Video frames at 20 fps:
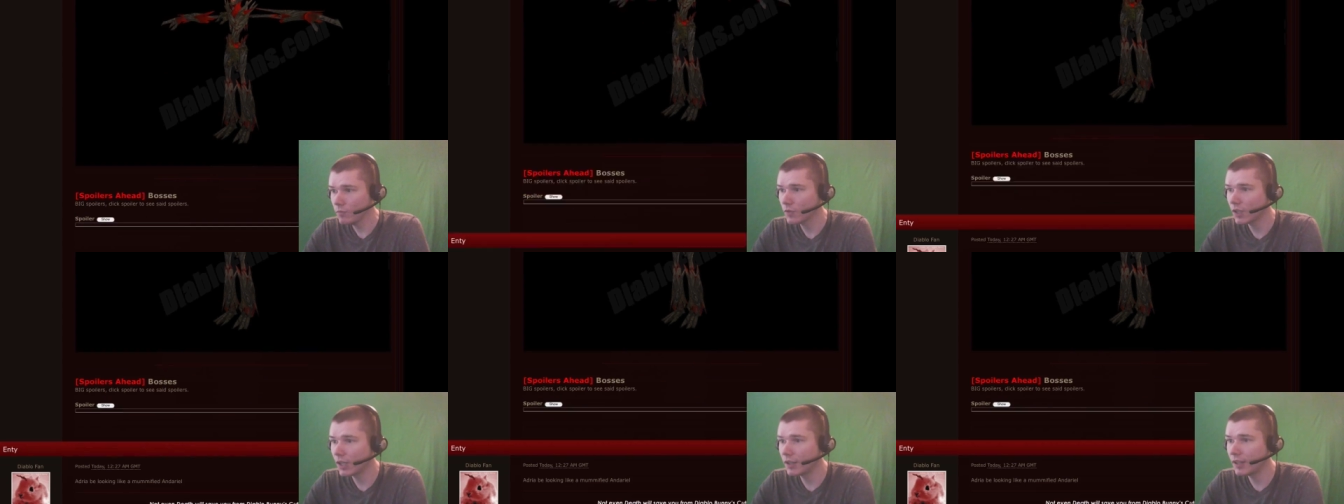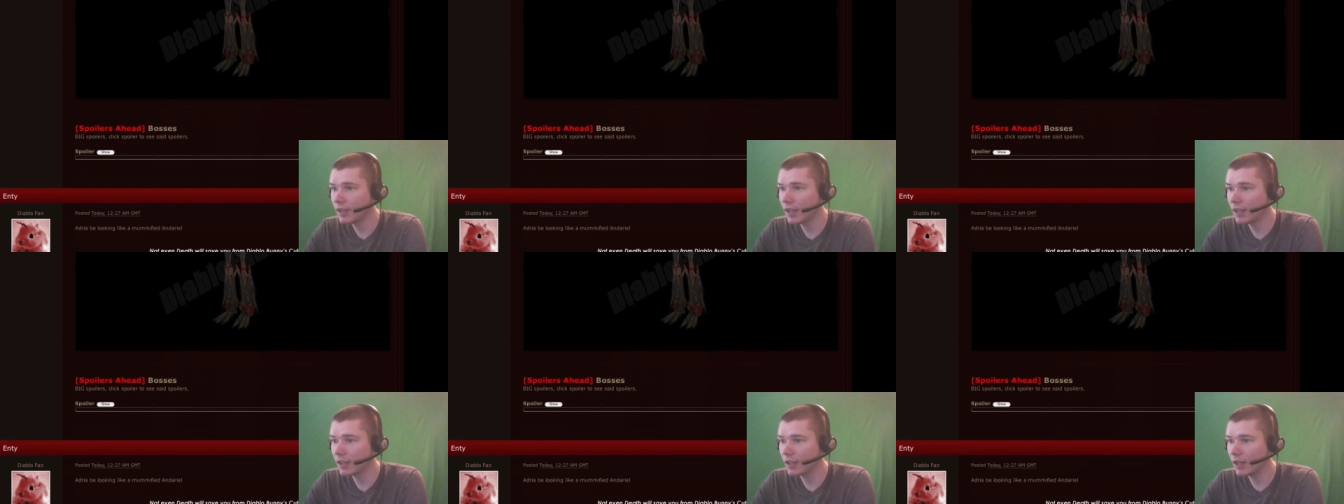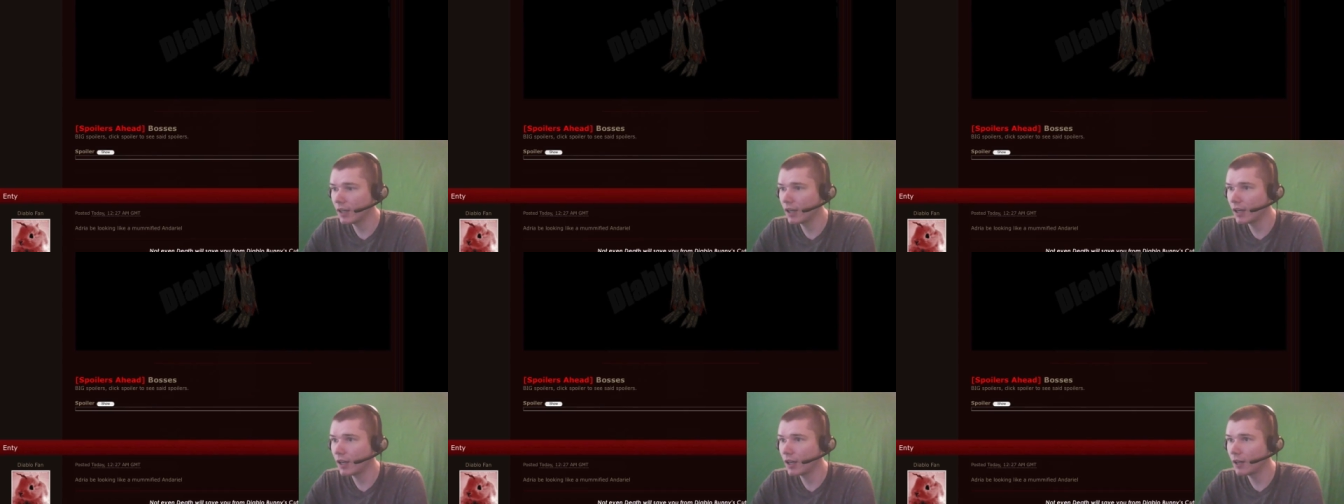And then
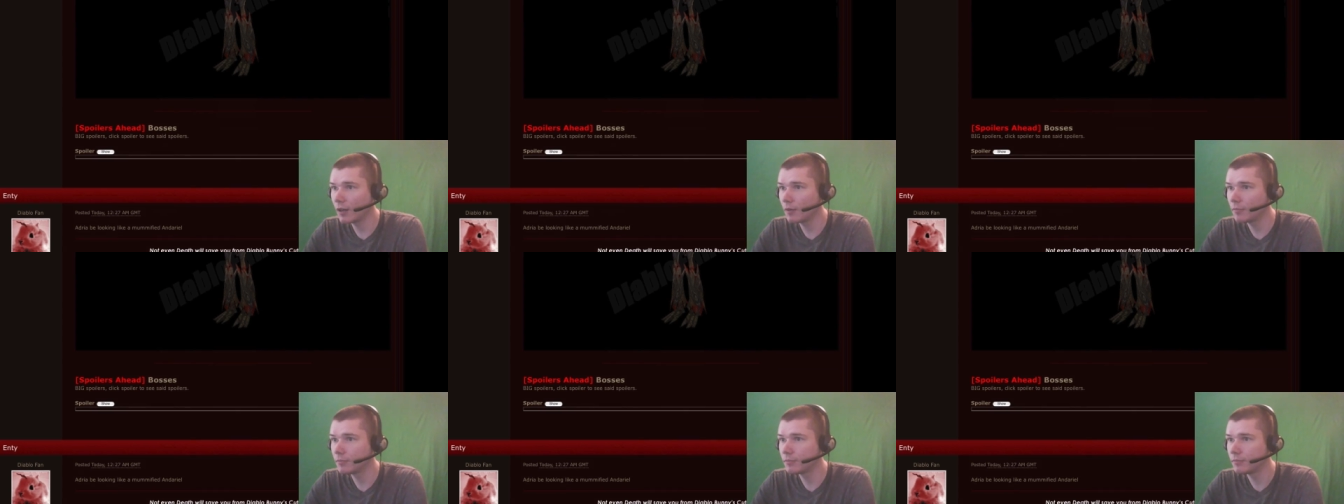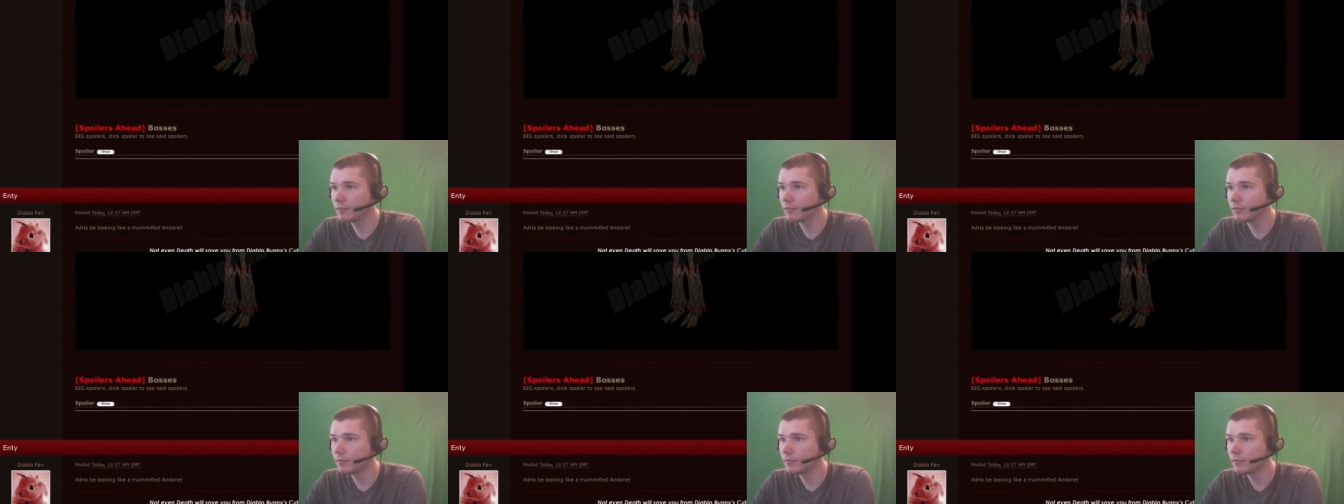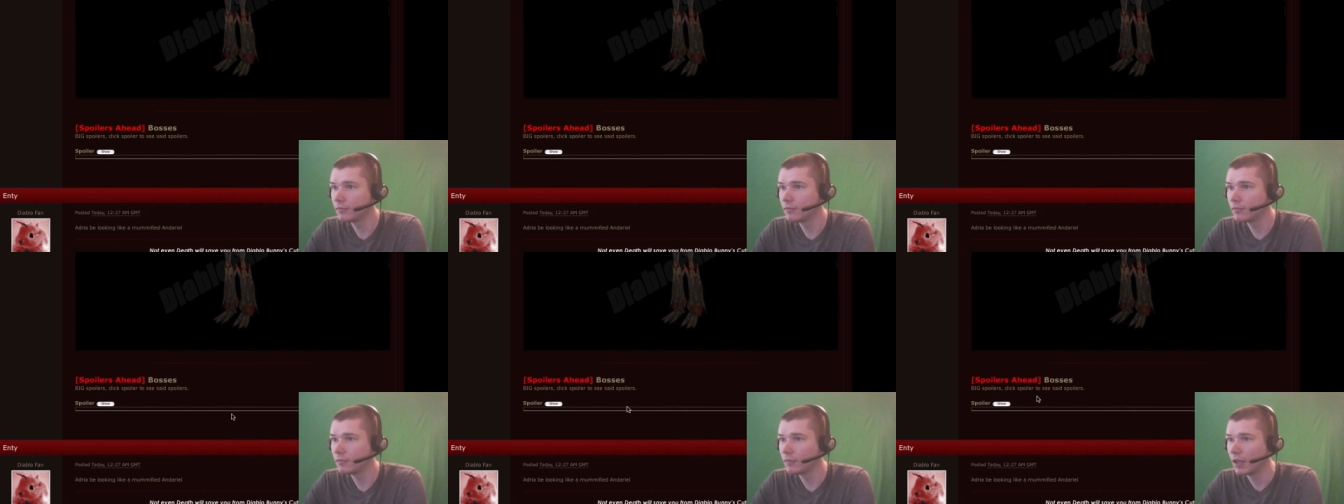um,
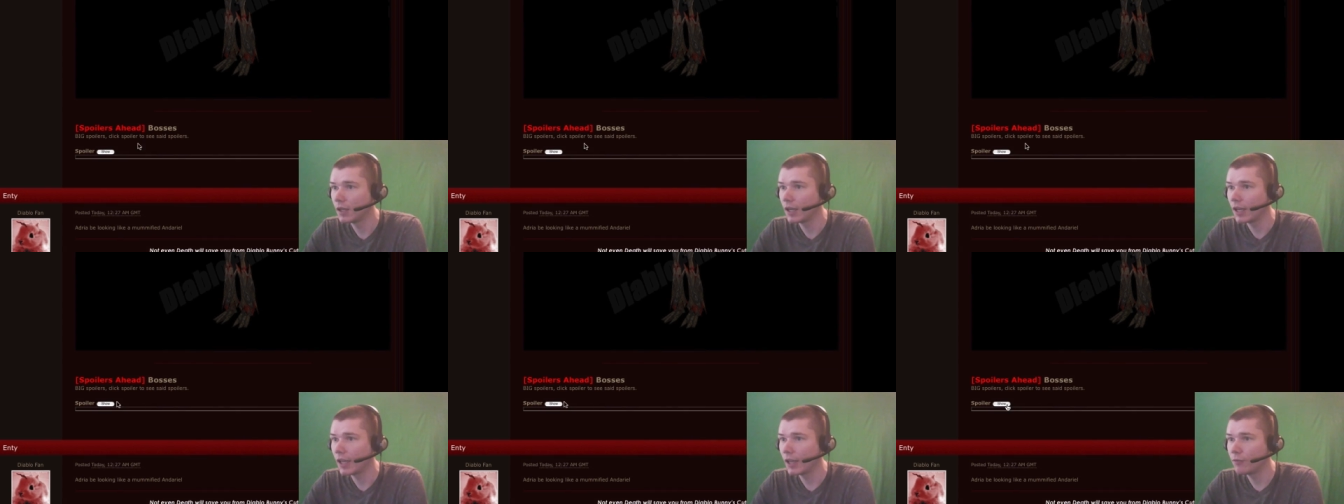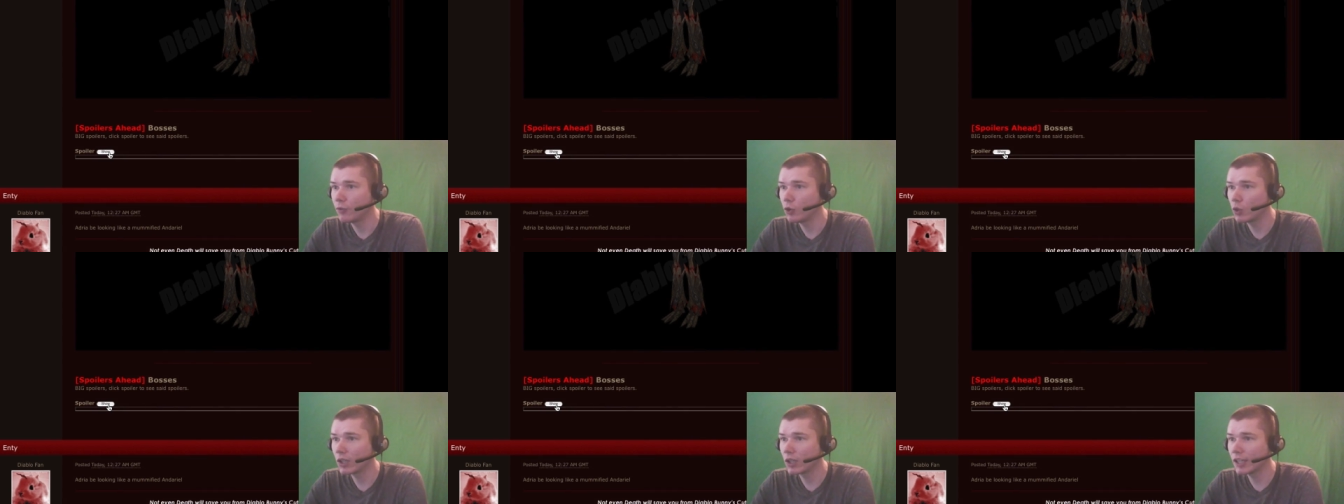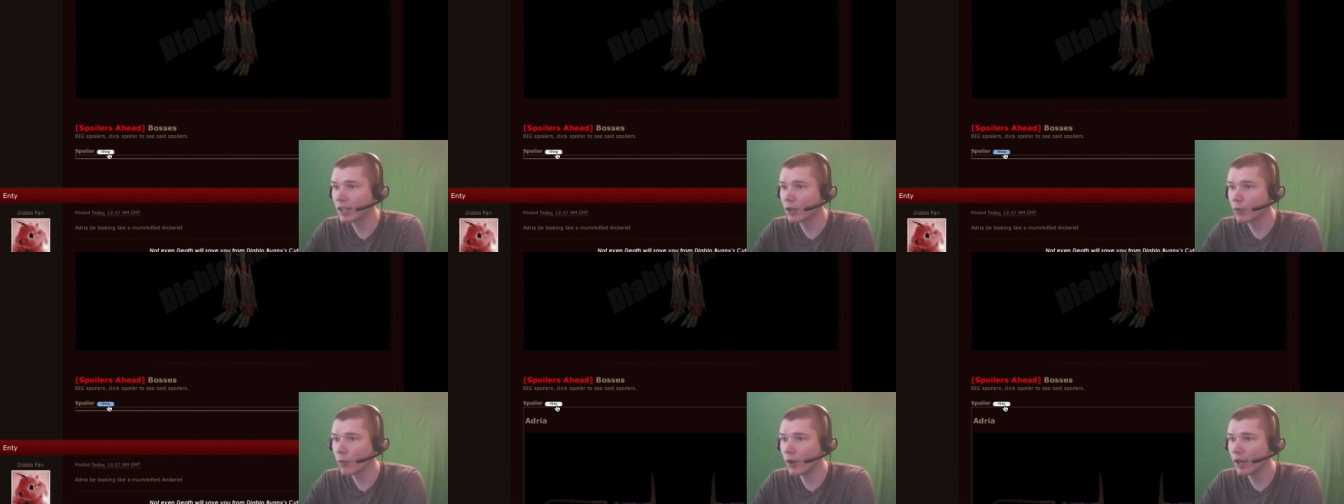if you
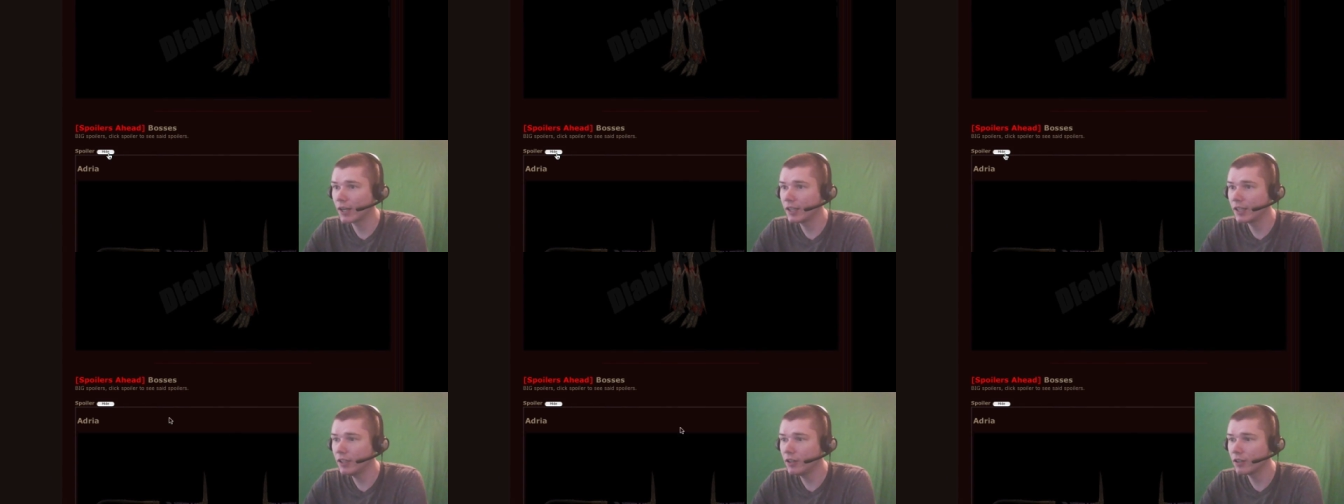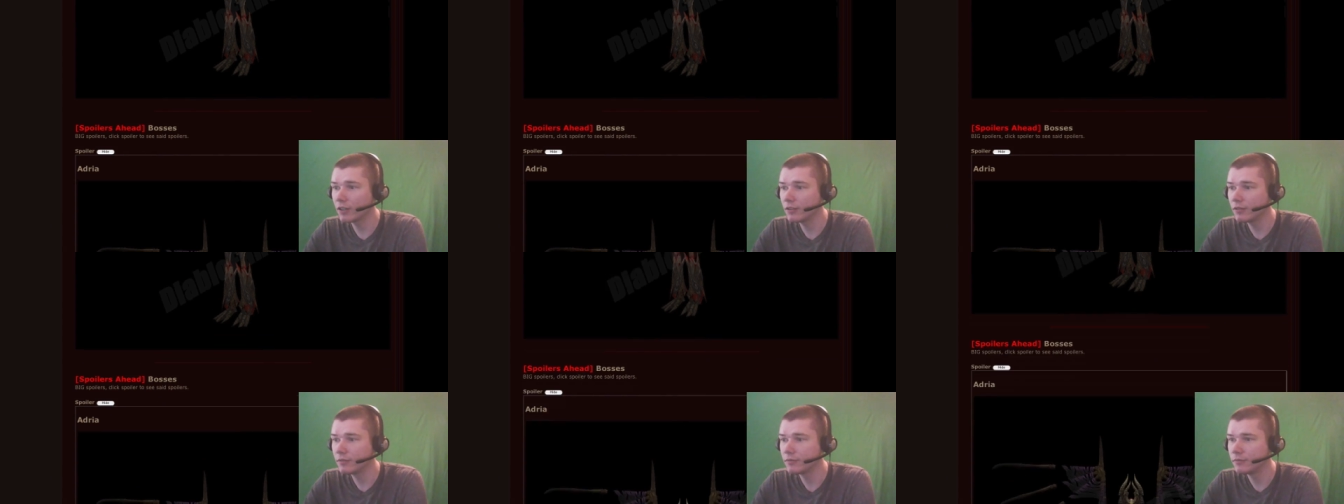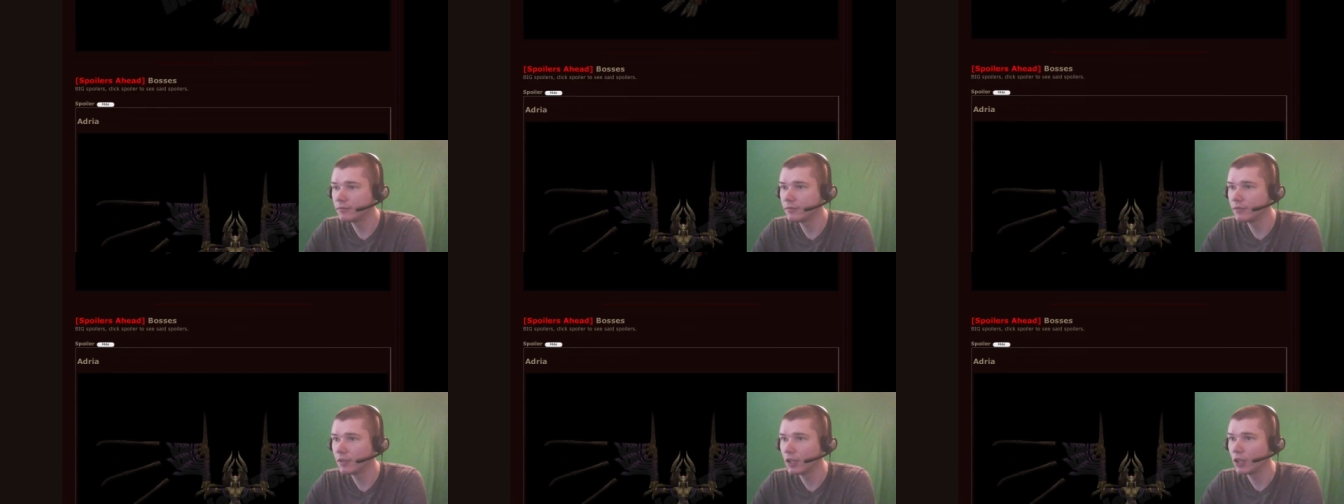click right here,
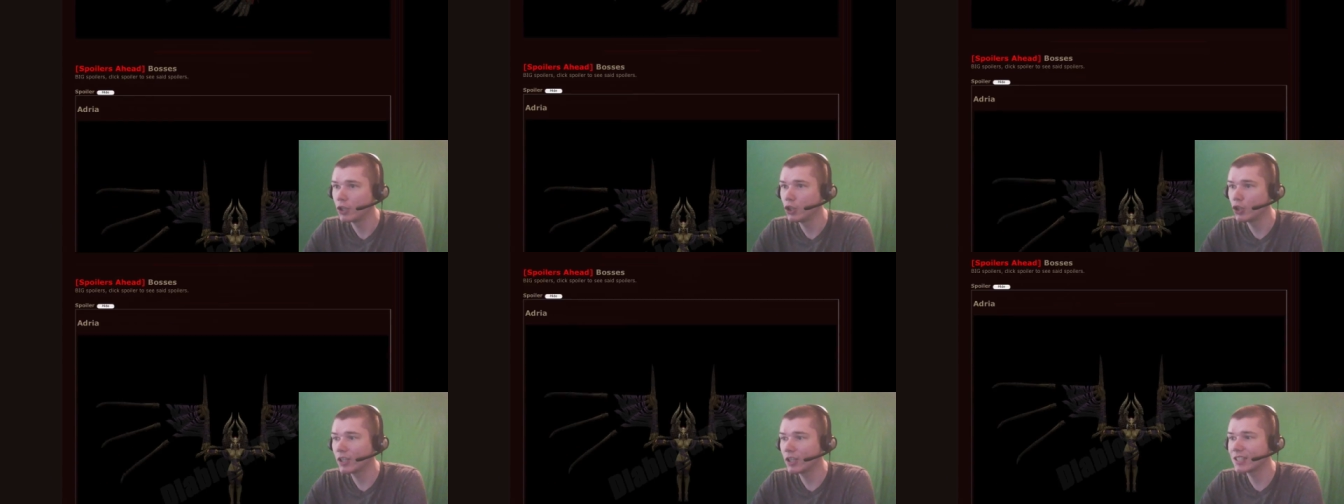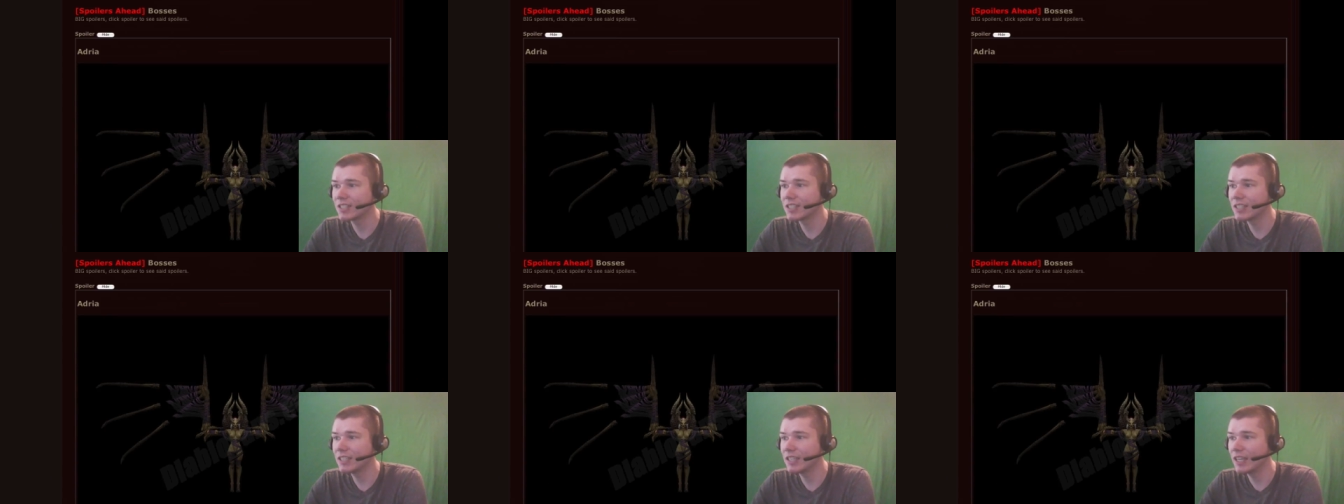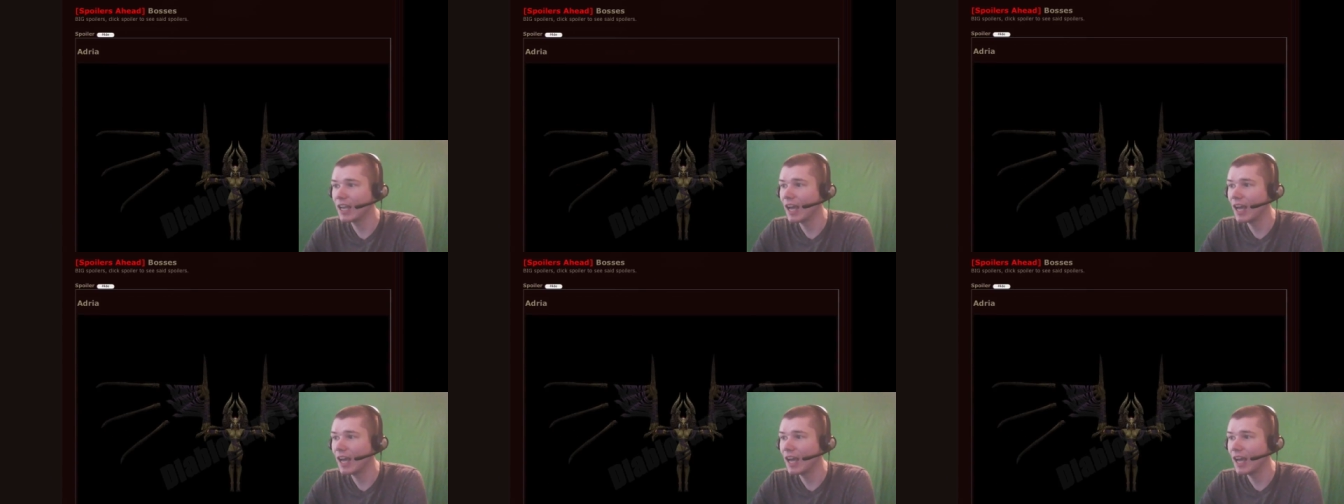you can see